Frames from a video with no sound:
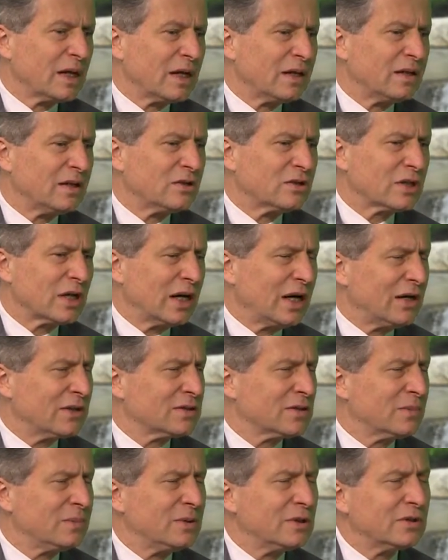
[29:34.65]
in the
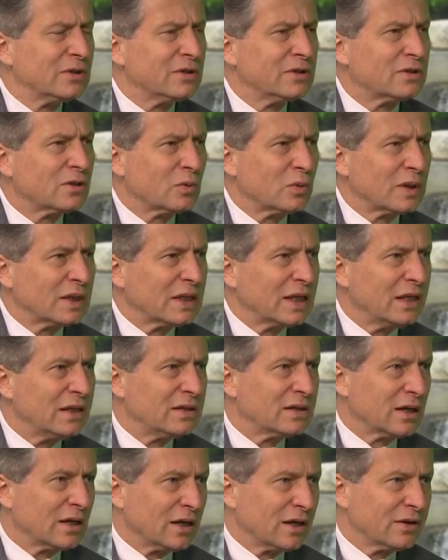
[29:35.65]
child's ability to
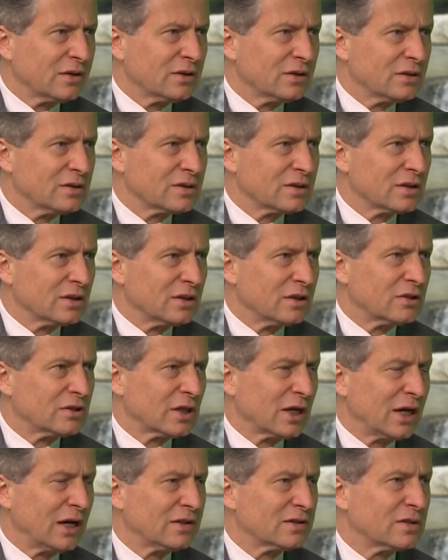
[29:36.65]
relate to others, and the
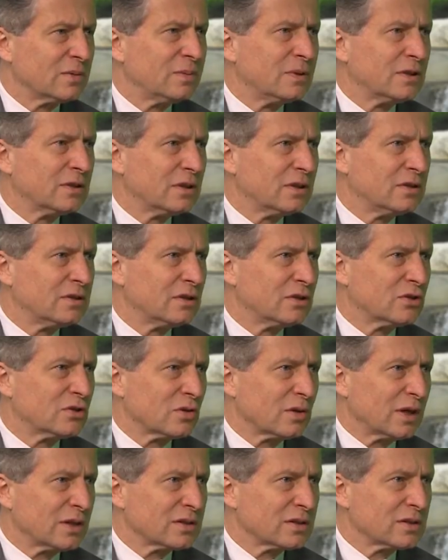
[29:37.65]
child's ability to
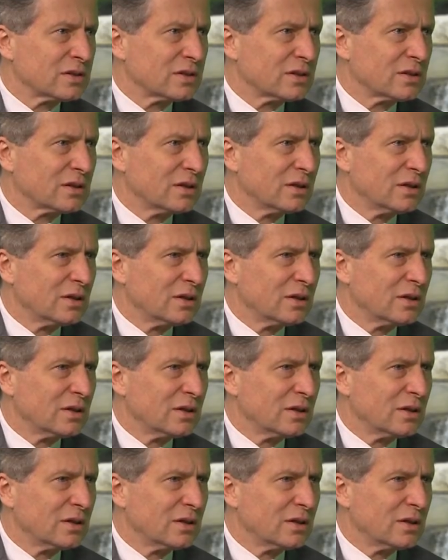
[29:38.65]
trust.